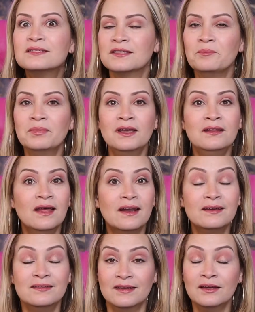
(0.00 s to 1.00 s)
something that
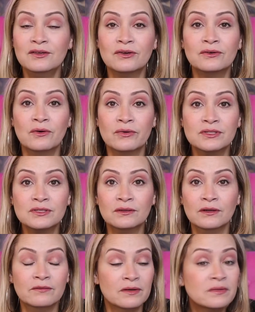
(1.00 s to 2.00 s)
I think you're going to
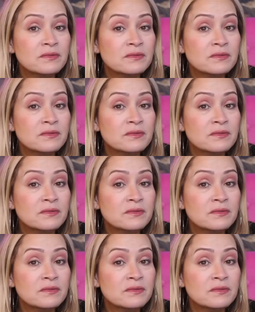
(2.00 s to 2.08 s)
love.